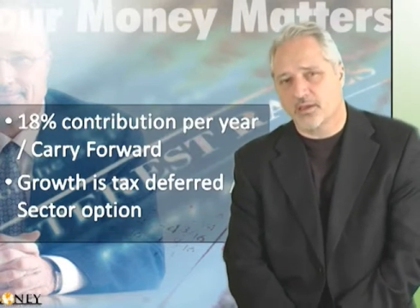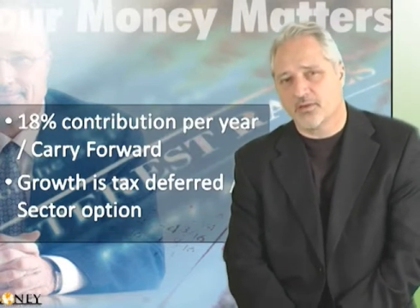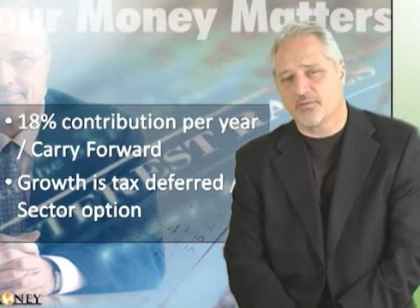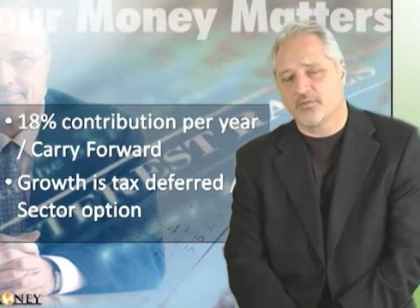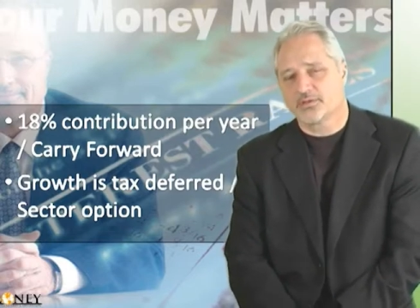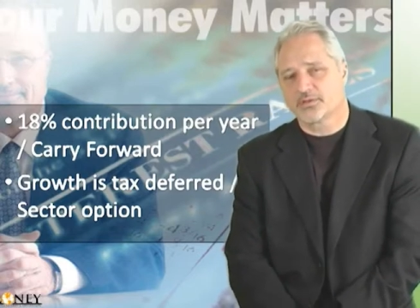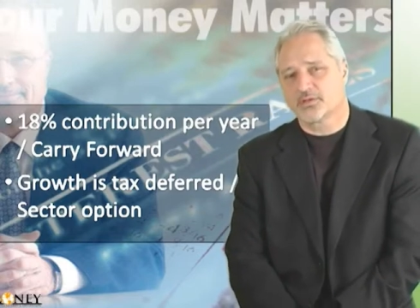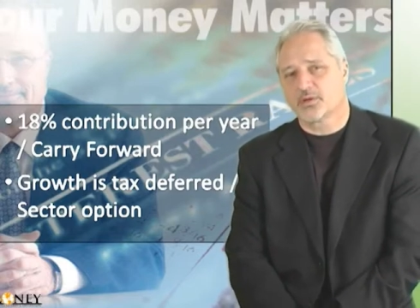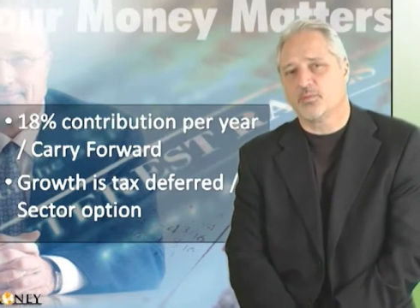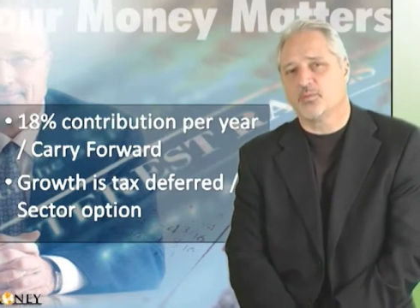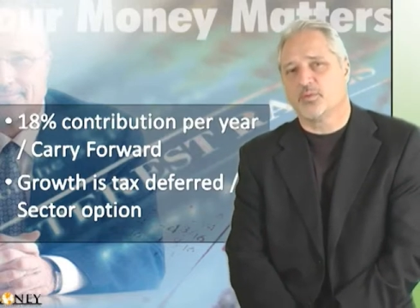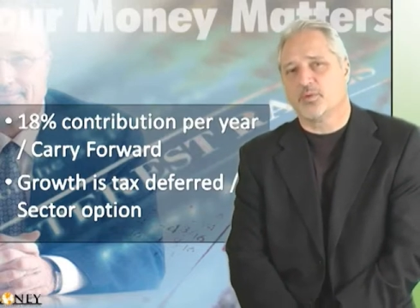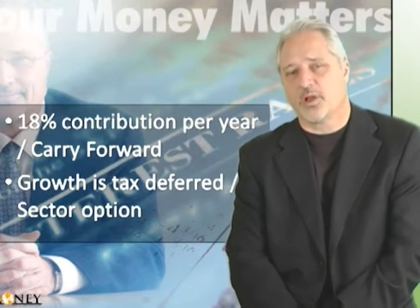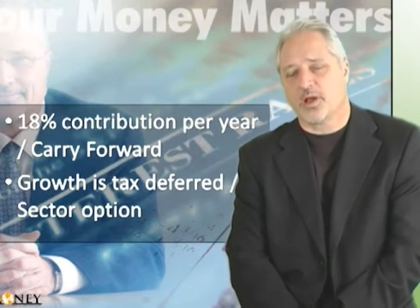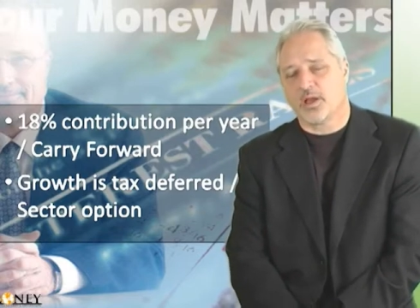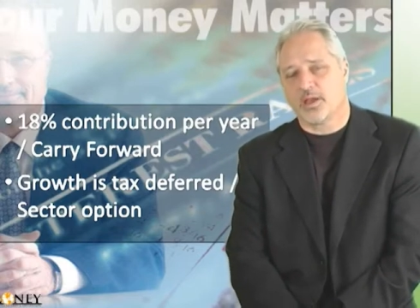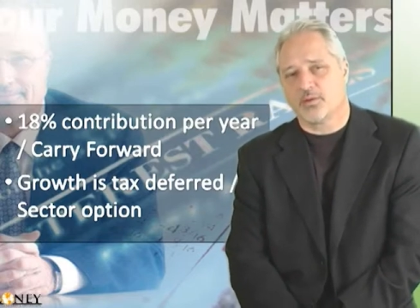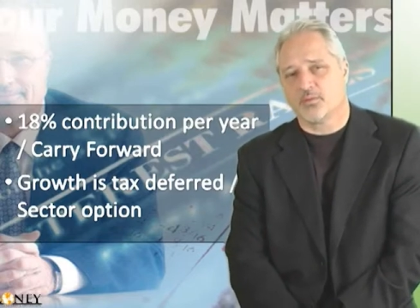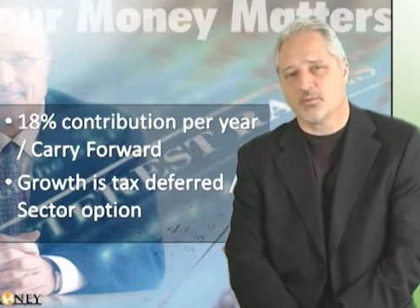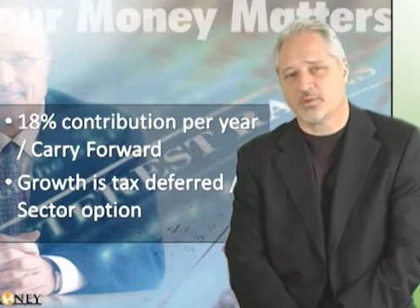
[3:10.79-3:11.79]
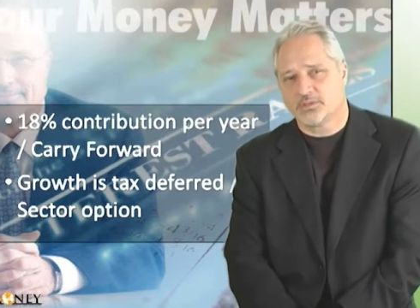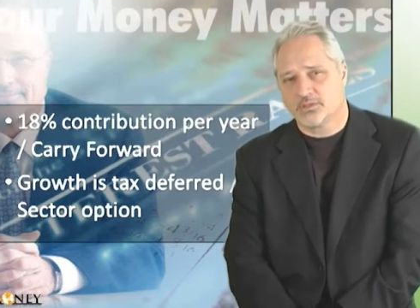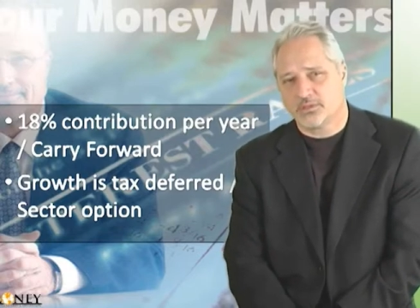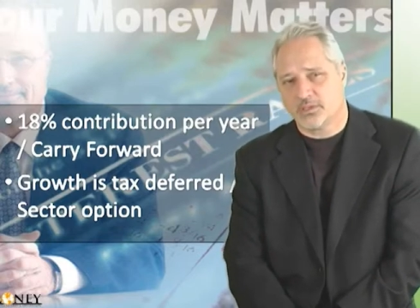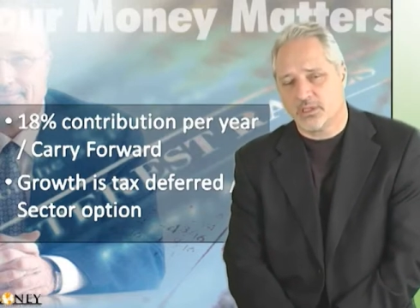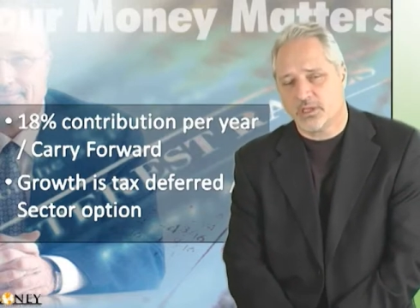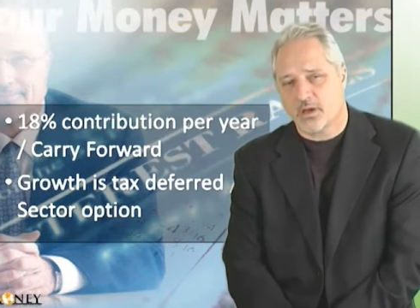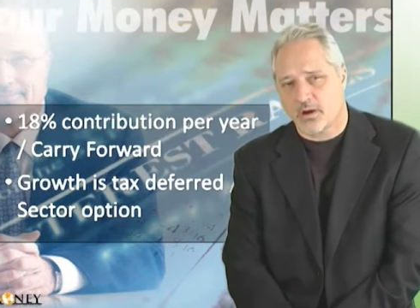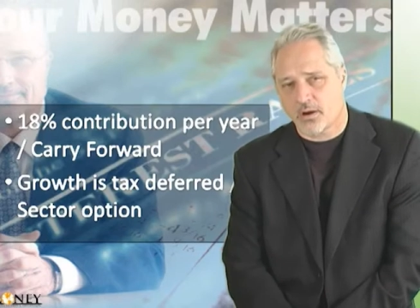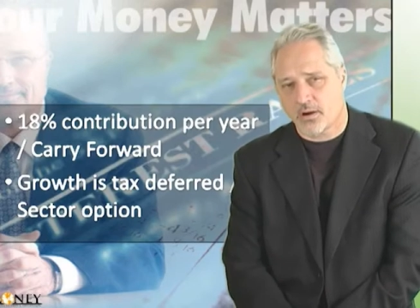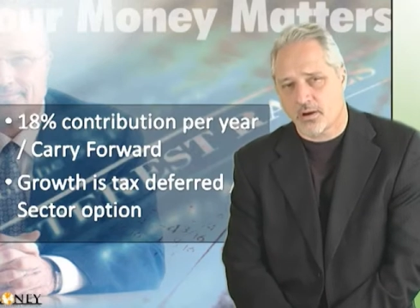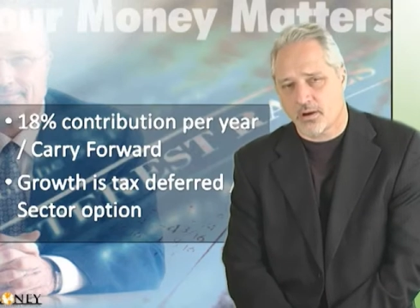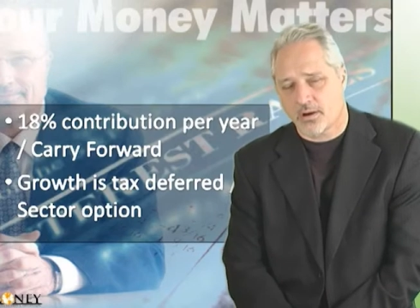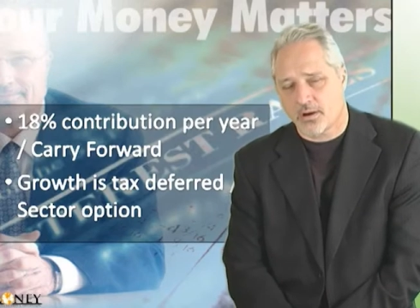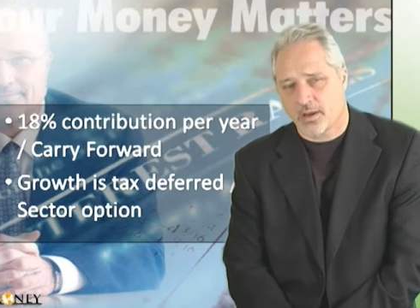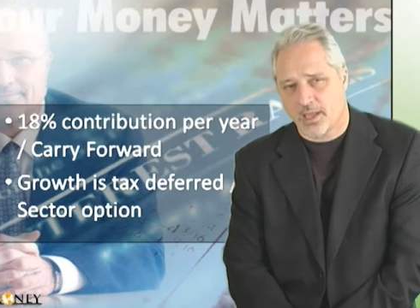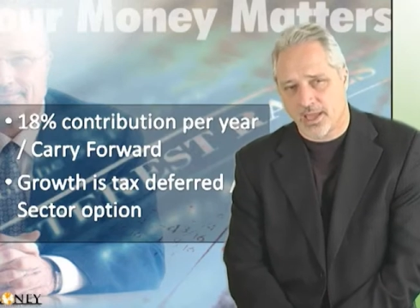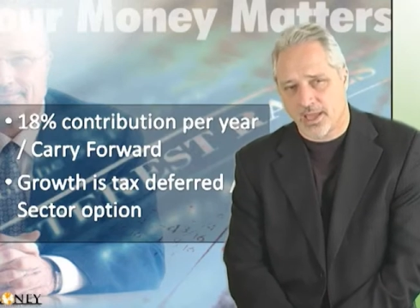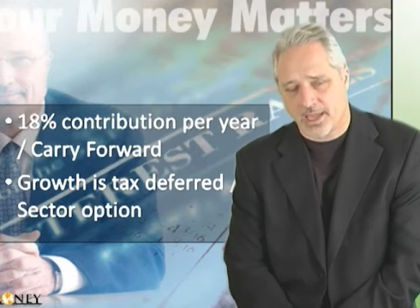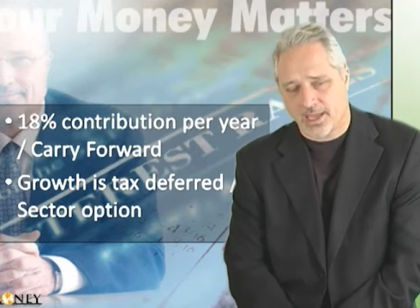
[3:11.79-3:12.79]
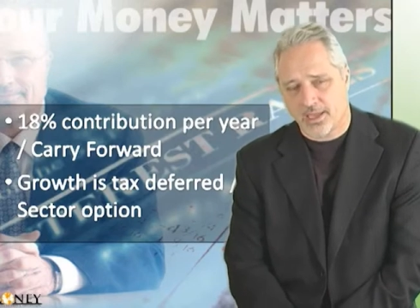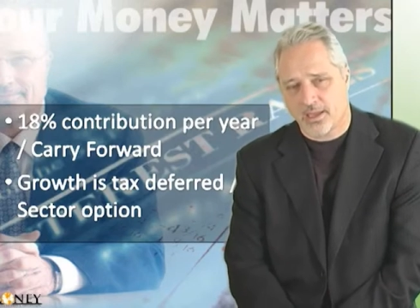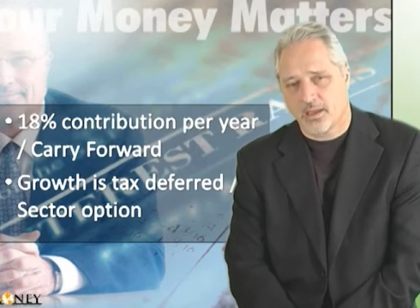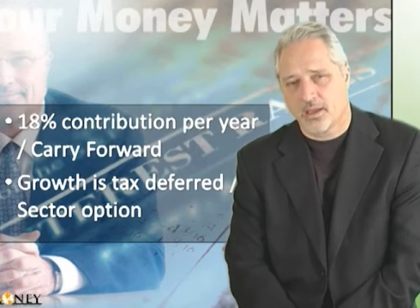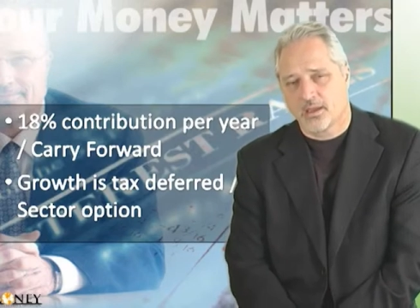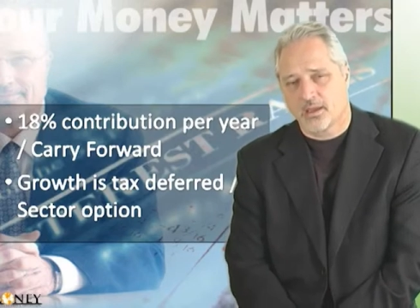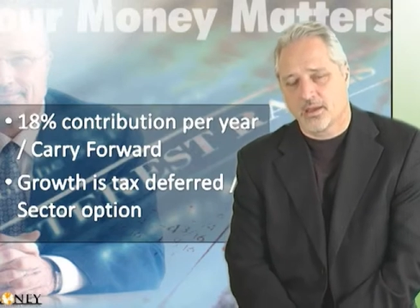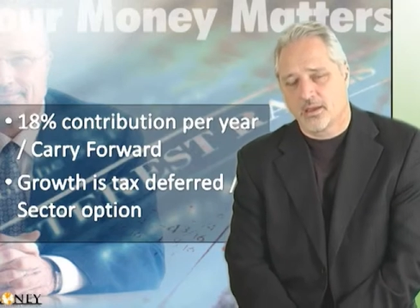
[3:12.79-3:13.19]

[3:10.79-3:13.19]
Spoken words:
if it's compliant with CRA